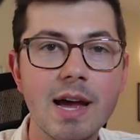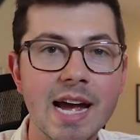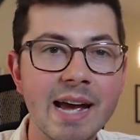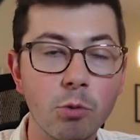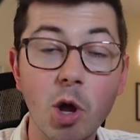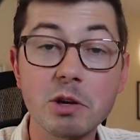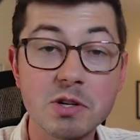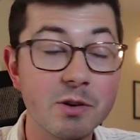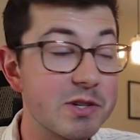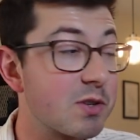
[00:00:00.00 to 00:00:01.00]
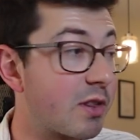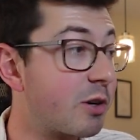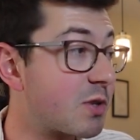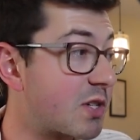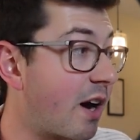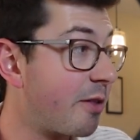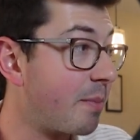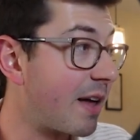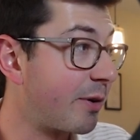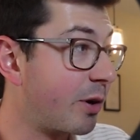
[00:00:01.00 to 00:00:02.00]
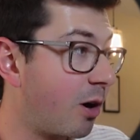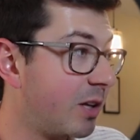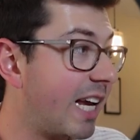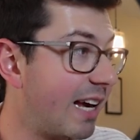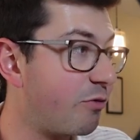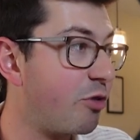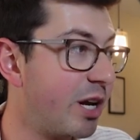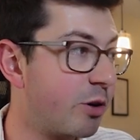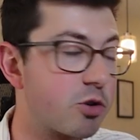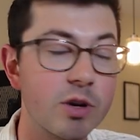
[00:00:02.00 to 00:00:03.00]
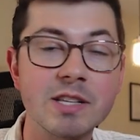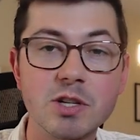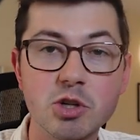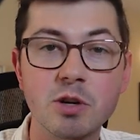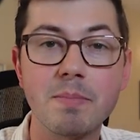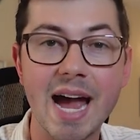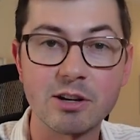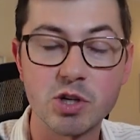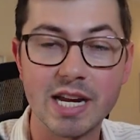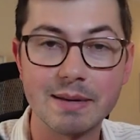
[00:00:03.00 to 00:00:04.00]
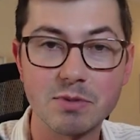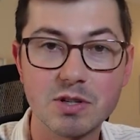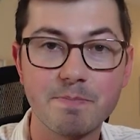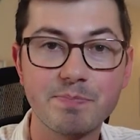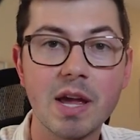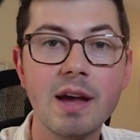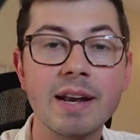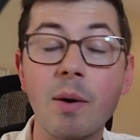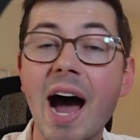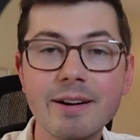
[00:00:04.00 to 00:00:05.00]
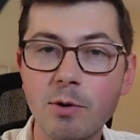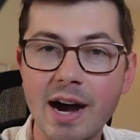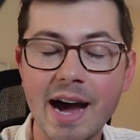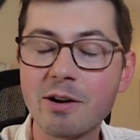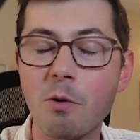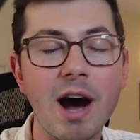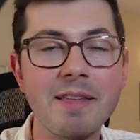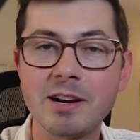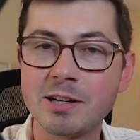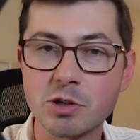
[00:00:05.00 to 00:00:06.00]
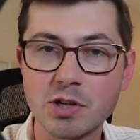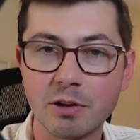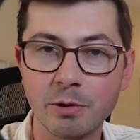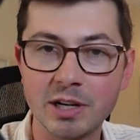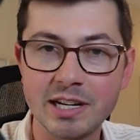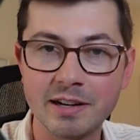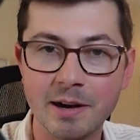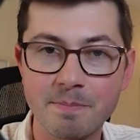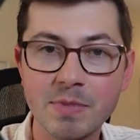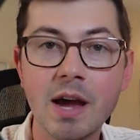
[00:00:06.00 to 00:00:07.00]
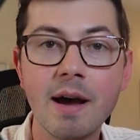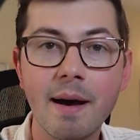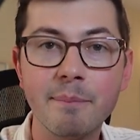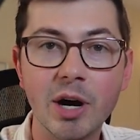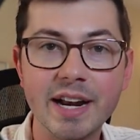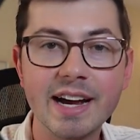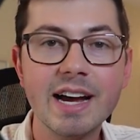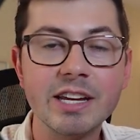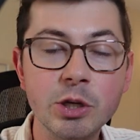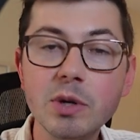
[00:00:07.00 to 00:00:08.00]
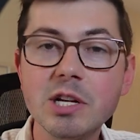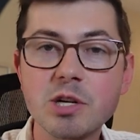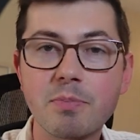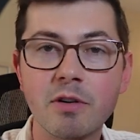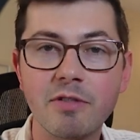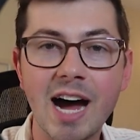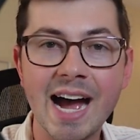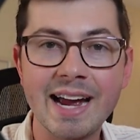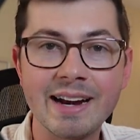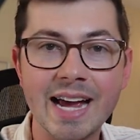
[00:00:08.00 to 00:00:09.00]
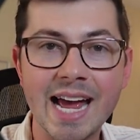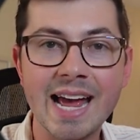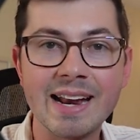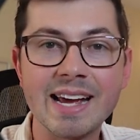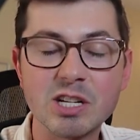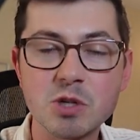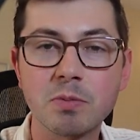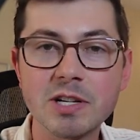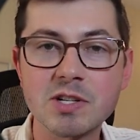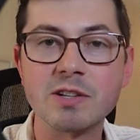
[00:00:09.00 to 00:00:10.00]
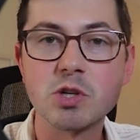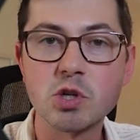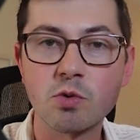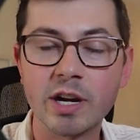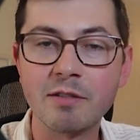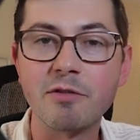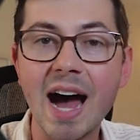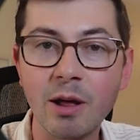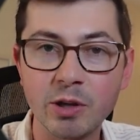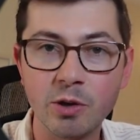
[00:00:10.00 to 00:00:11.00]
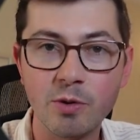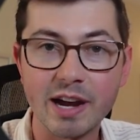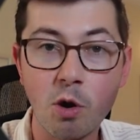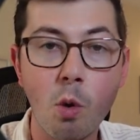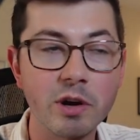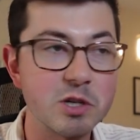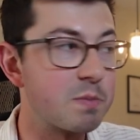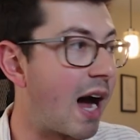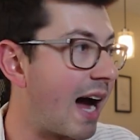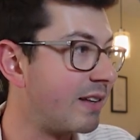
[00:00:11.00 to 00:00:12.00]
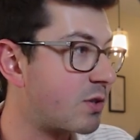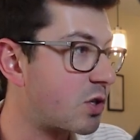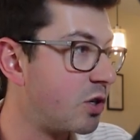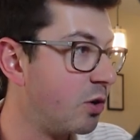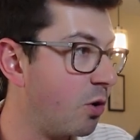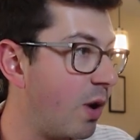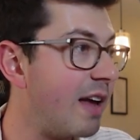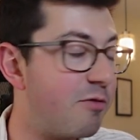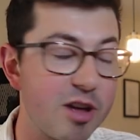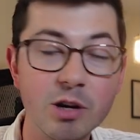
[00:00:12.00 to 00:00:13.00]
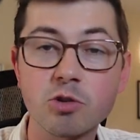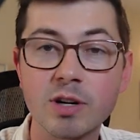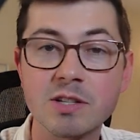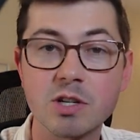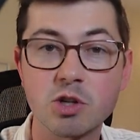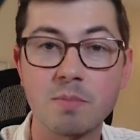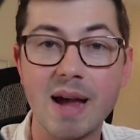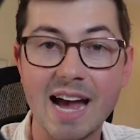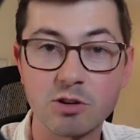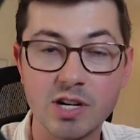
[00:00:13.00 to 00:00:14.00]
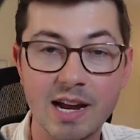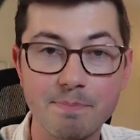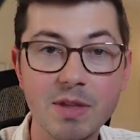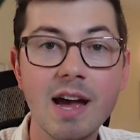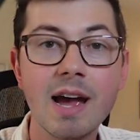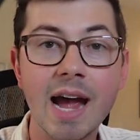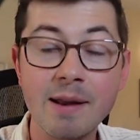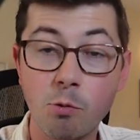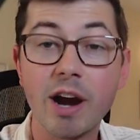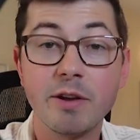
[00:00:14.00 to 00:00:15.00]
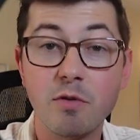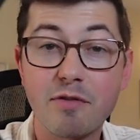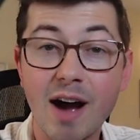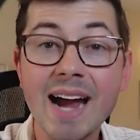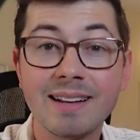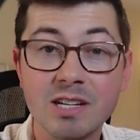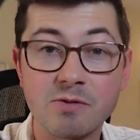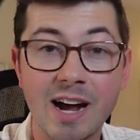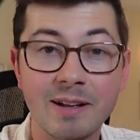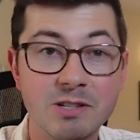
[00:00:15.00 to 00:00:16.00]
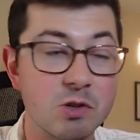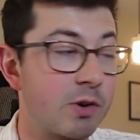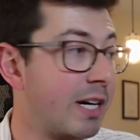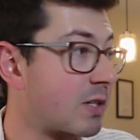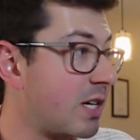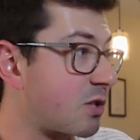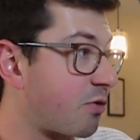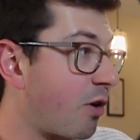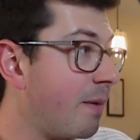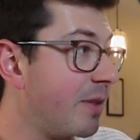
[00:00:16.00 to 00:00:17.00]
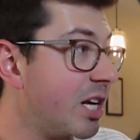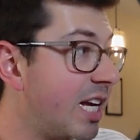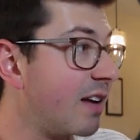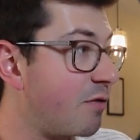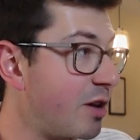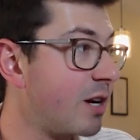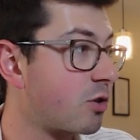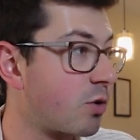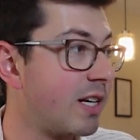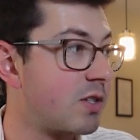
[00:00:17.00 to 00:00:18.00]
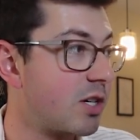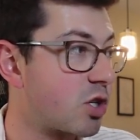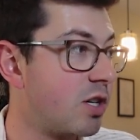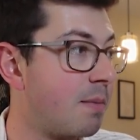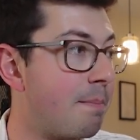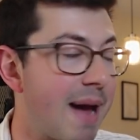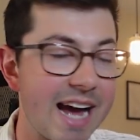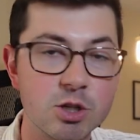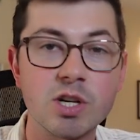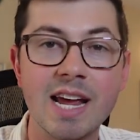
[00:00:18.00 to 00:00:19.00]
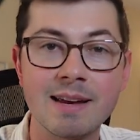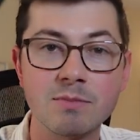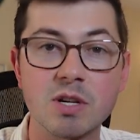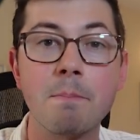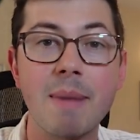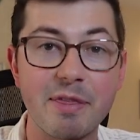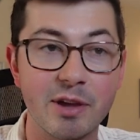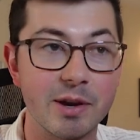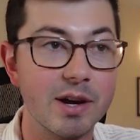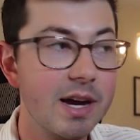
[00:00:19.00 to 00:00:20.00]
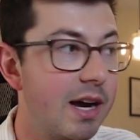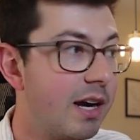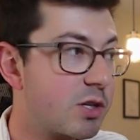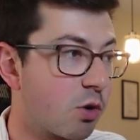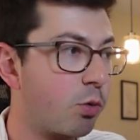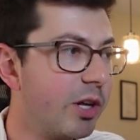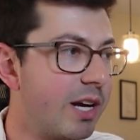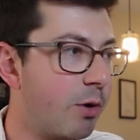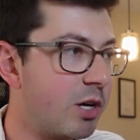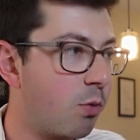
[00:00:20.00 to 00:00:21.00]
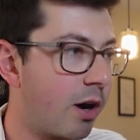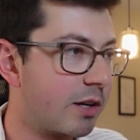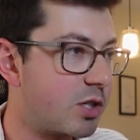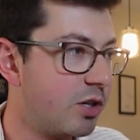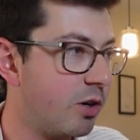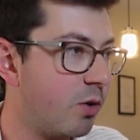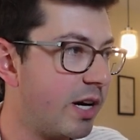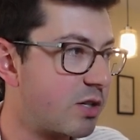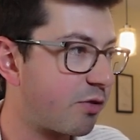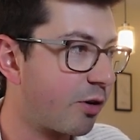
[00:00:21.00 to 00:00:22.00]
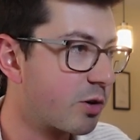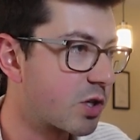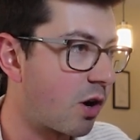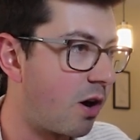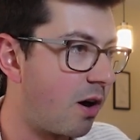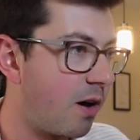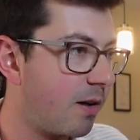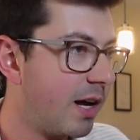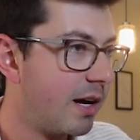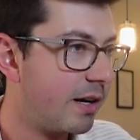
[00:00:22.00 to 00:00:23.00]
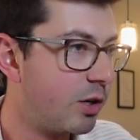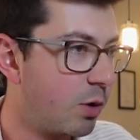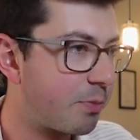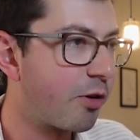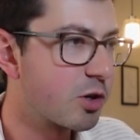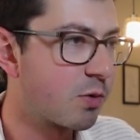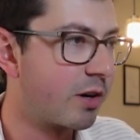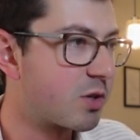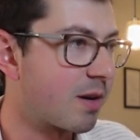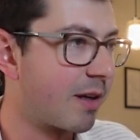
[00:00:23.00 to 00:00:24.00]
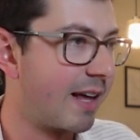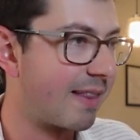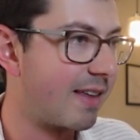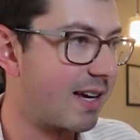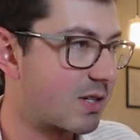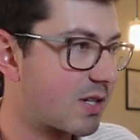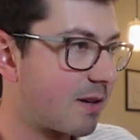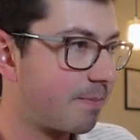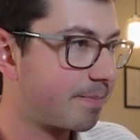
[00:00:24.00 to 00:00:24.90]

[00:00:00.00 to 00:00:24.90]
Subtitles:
And we'll also notice that there's this other method called get video transition match names. Now, I don't know why they didn't just include an enum, but you need to provide an explicit string value that corresponds to a video transition match name. And where you find these valid strings is from the get video transition match names method. So really what you'd want to do is you would first want to do something like this.